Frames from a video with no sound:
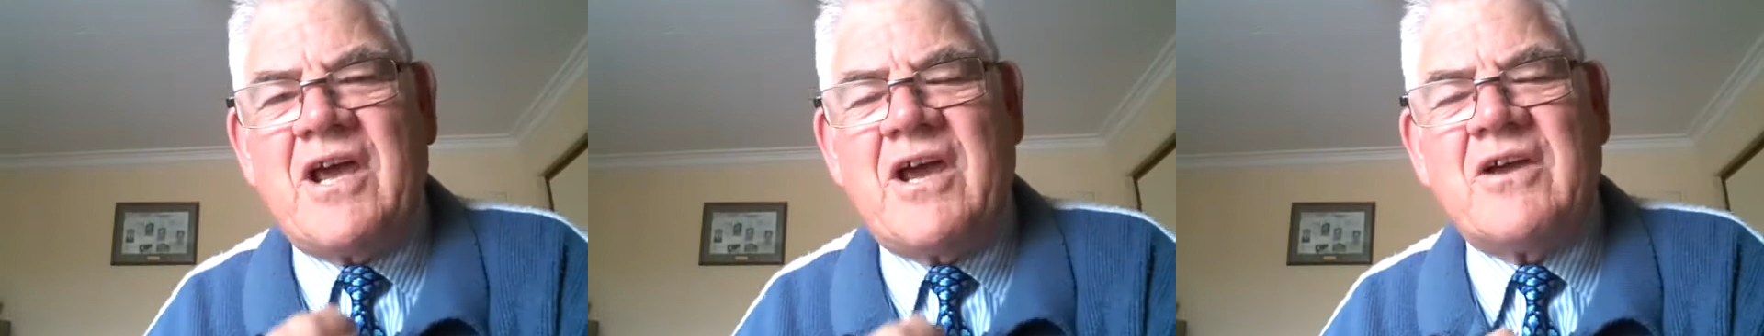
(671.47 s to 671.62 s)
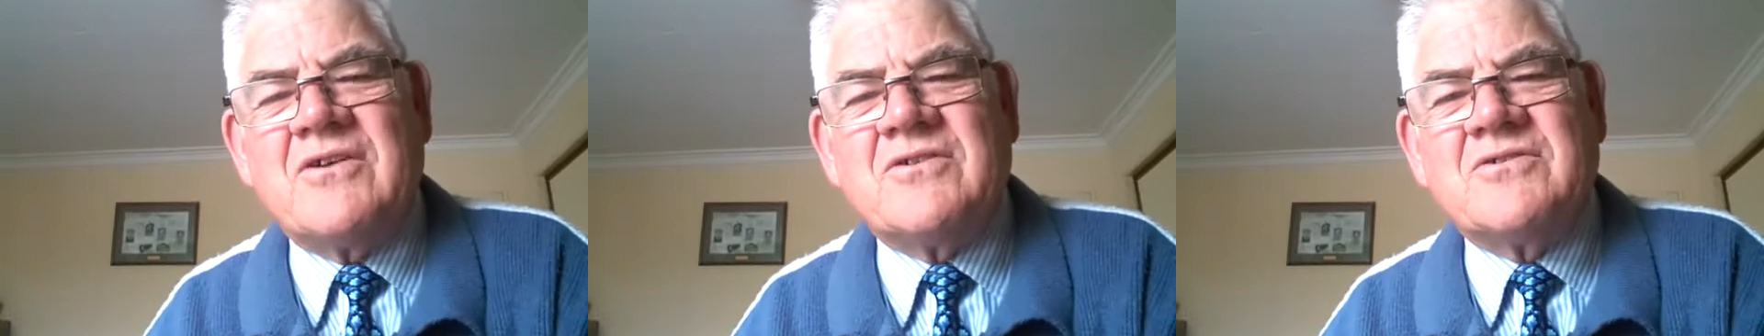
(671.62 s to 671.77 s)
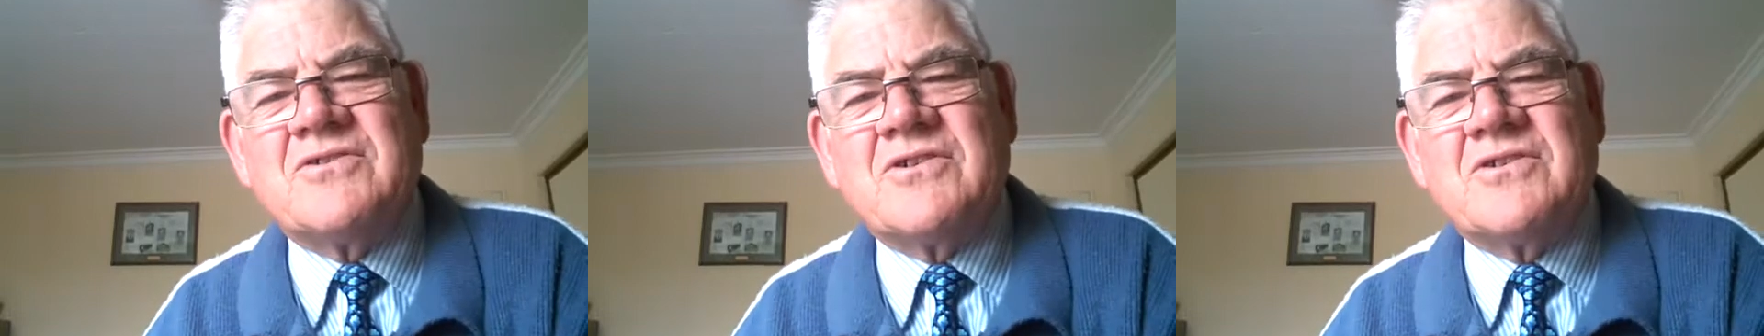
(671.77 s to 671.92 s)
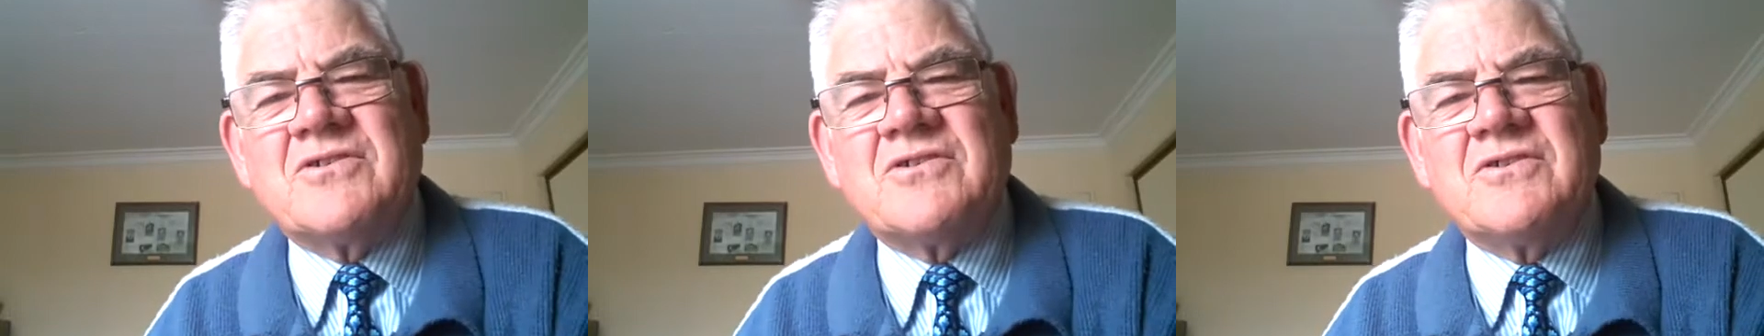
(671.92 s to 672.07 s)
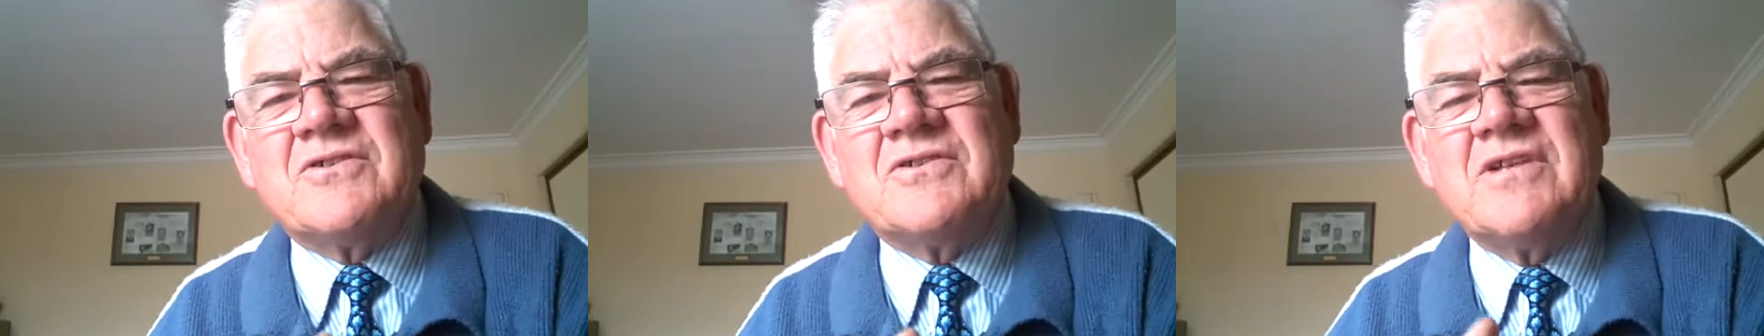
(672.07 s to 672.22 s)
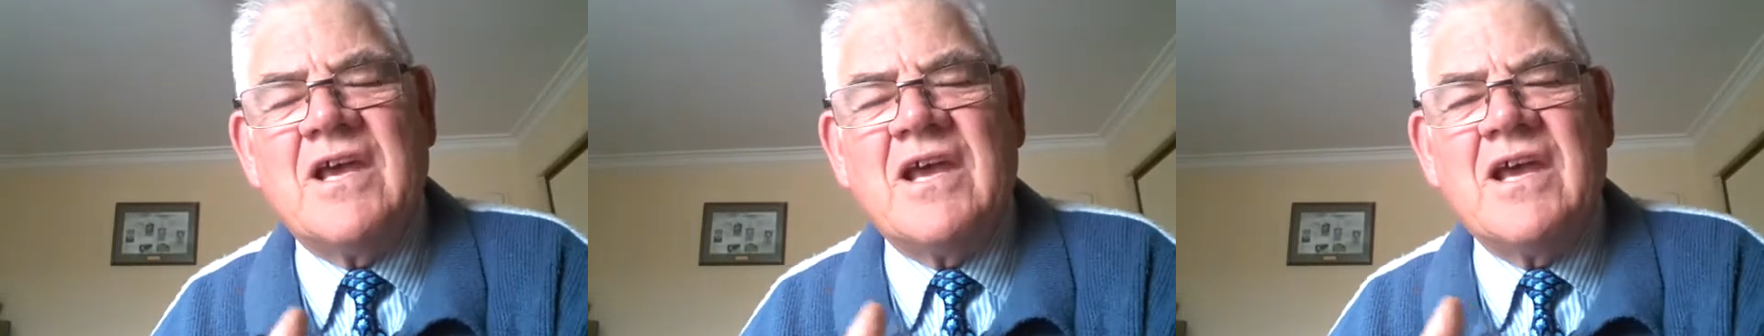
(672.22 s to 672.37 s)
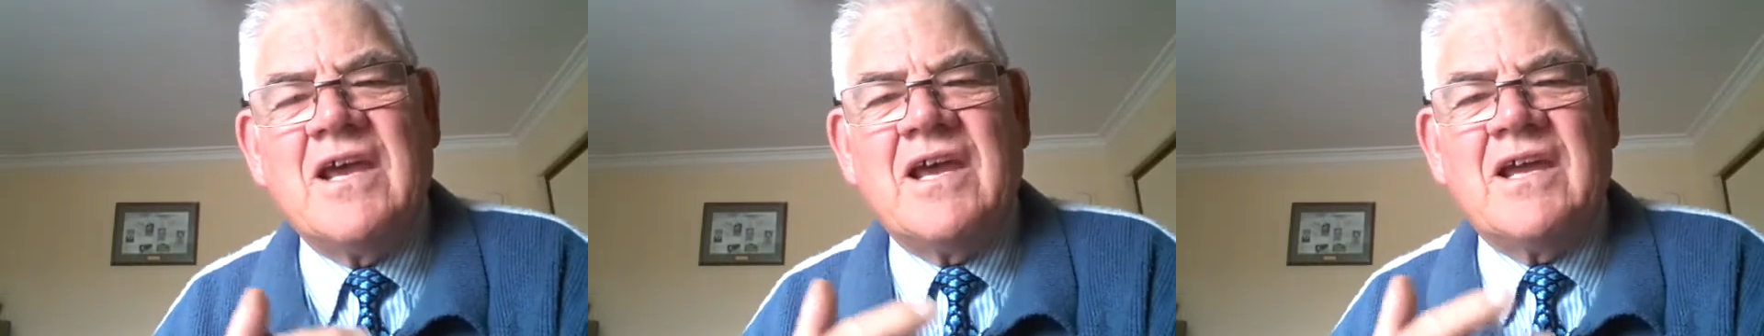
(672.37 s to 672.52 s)
noses
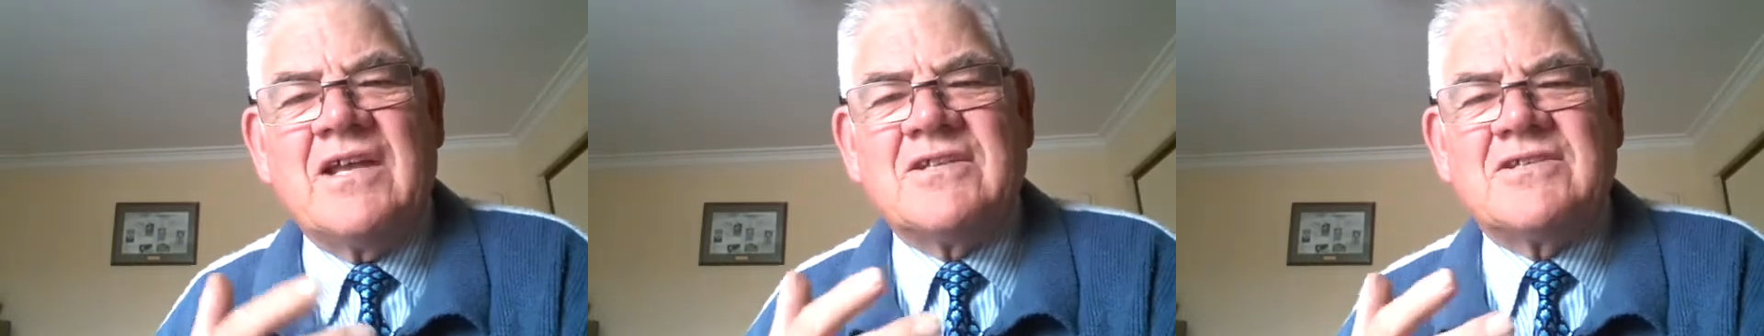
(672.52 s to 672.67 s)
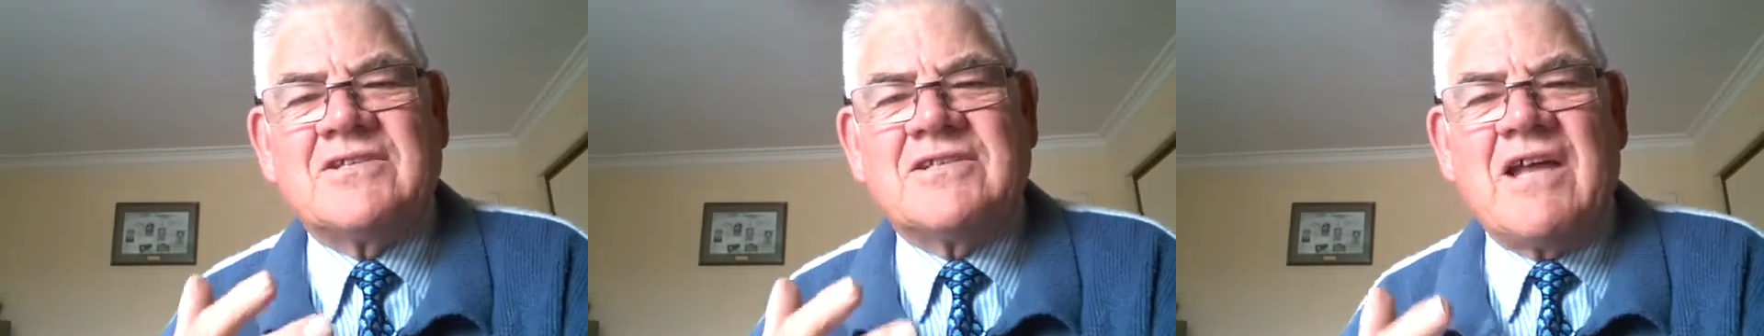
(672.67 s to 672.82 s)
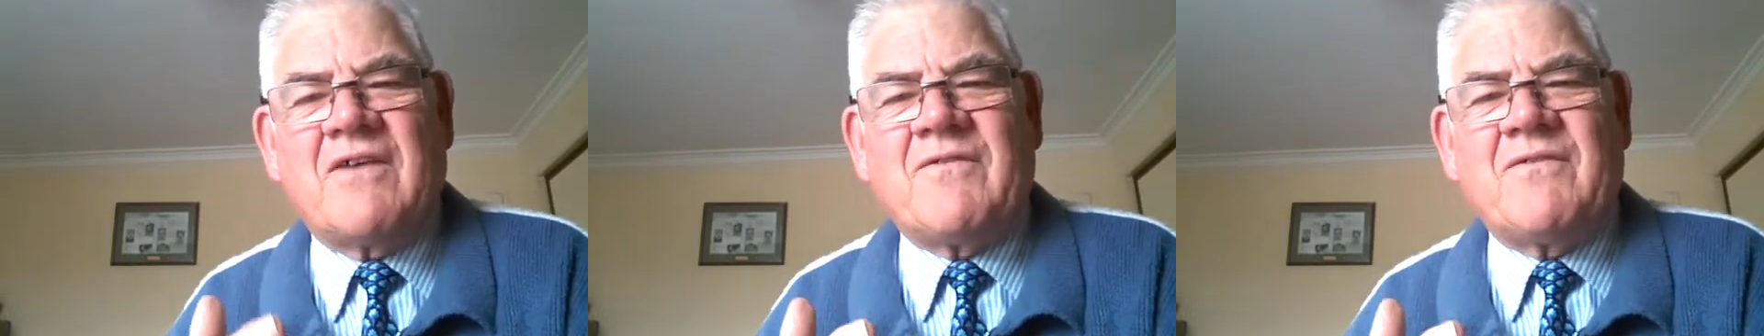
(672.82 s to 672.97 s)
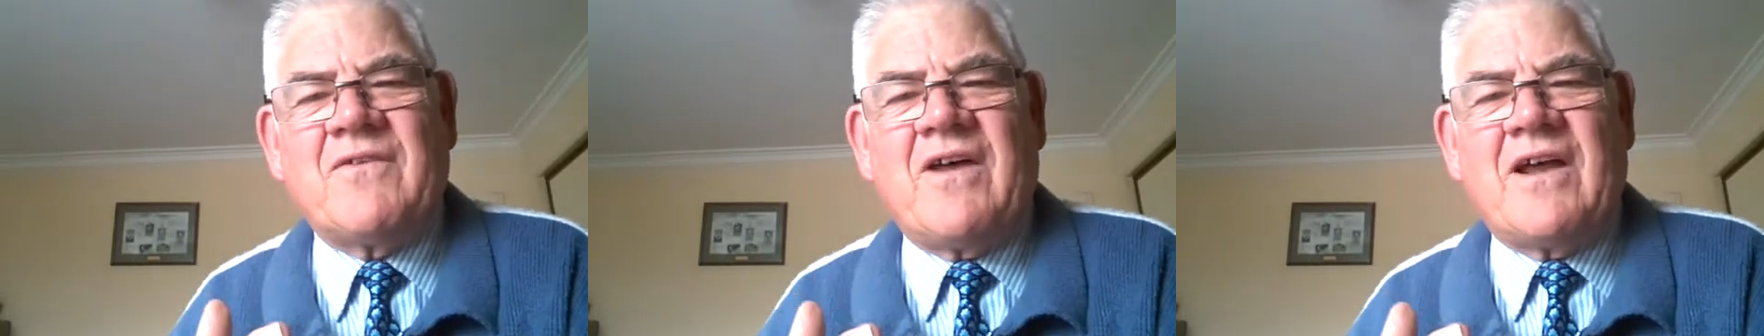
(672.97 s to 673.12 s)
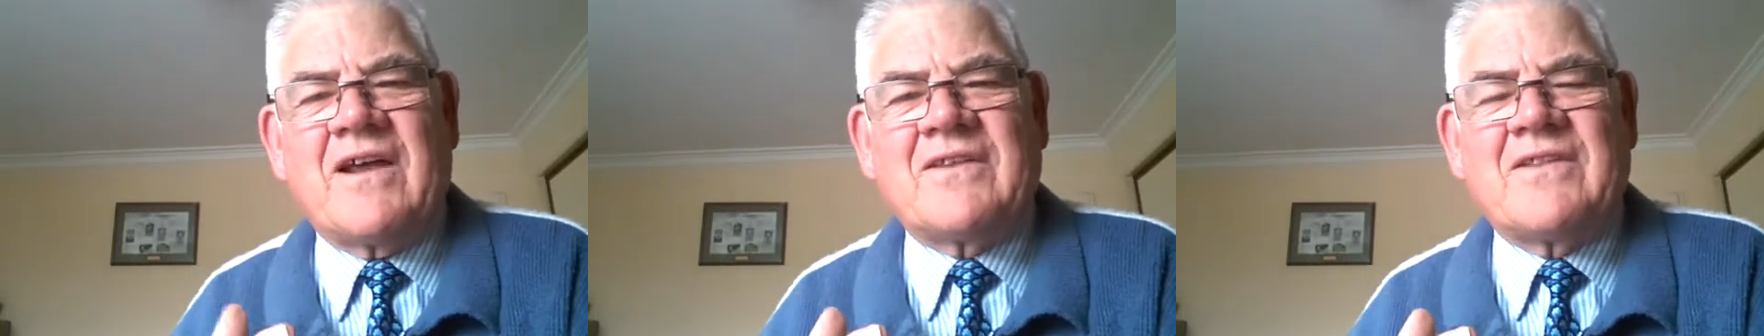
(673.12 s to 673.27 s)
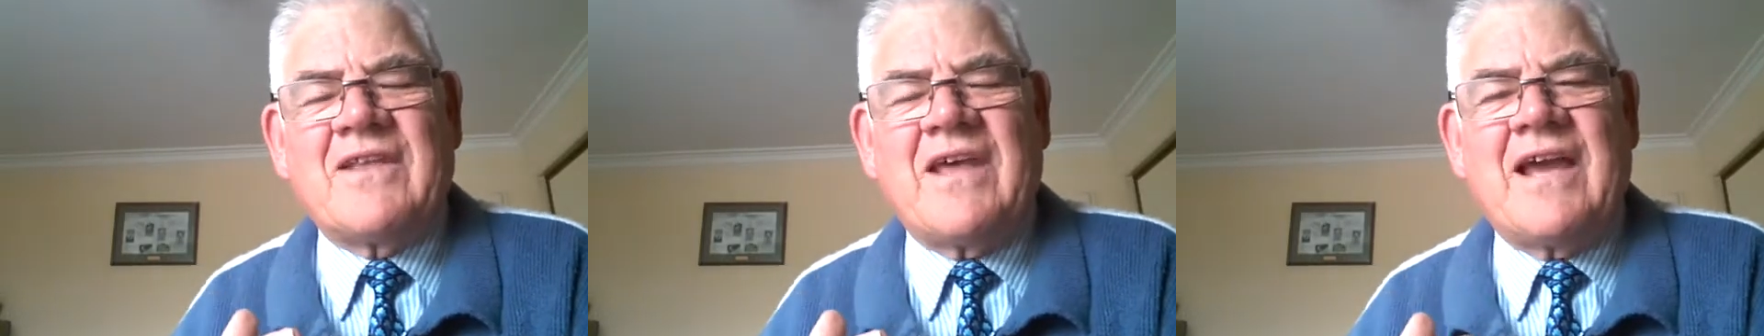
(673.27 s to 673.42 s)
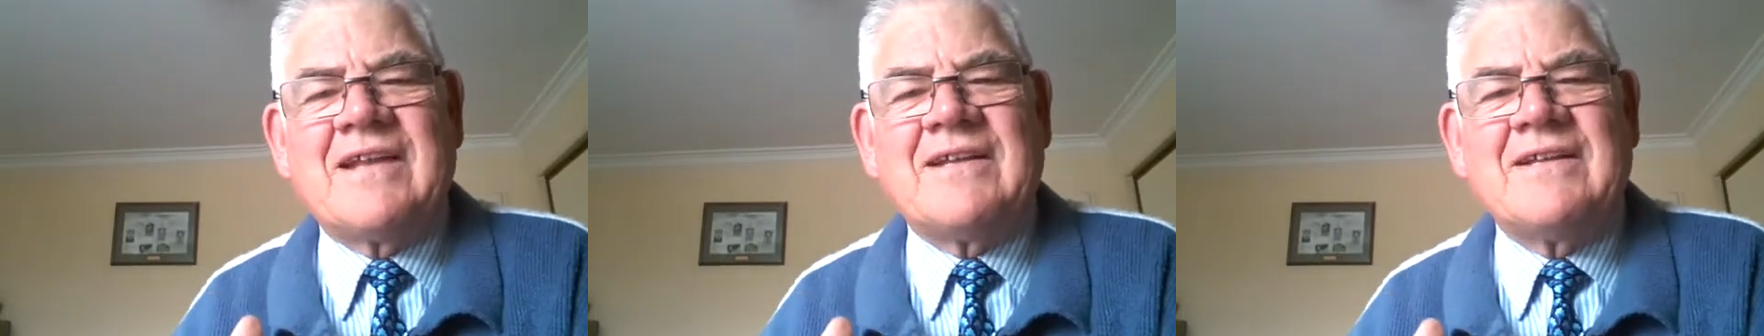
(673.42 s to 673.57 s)
and stuff
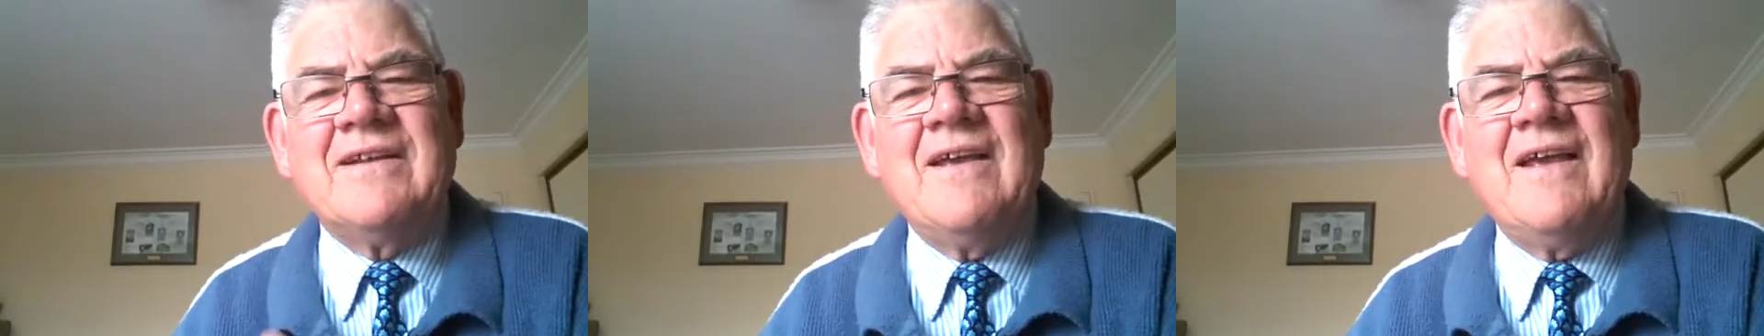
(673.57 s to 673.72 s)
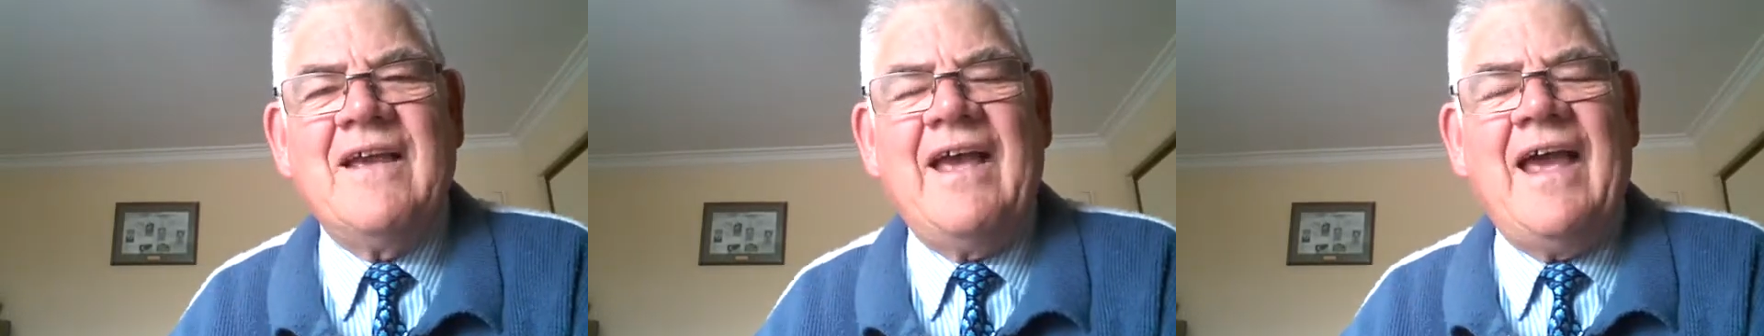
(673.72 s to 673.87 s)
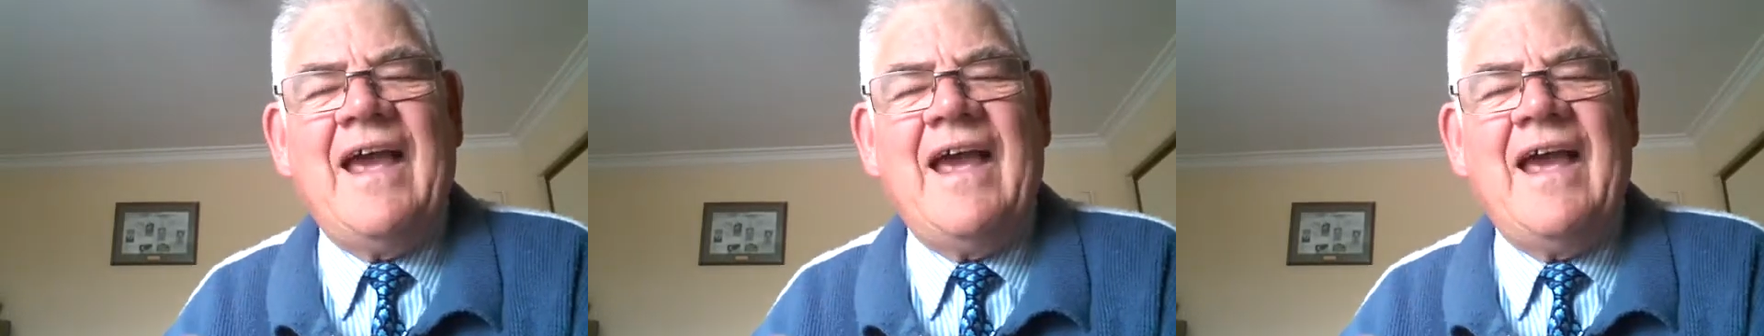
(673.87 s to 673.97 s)
like that.